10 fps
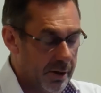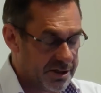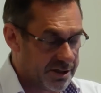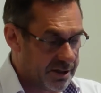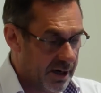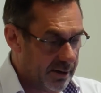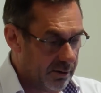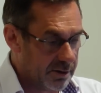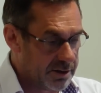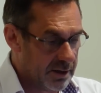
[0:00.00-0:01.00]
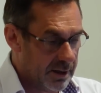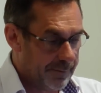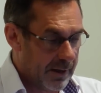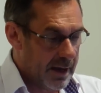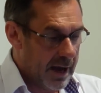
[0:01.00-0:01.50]
bust cycles,
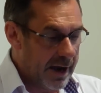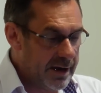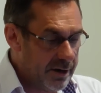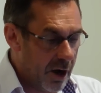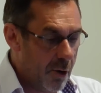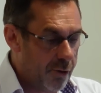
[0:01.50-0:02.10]
and it now